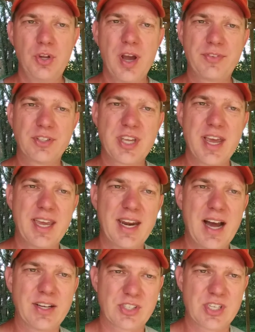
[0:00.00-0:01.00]
you have to take it
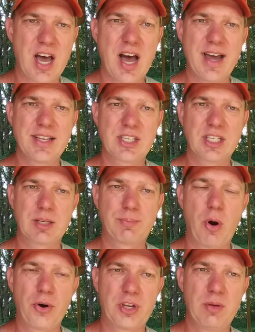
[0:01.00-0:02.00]
outside, set the
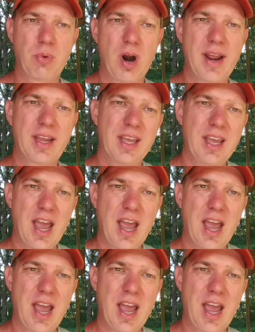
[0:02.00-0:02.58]
parking brake,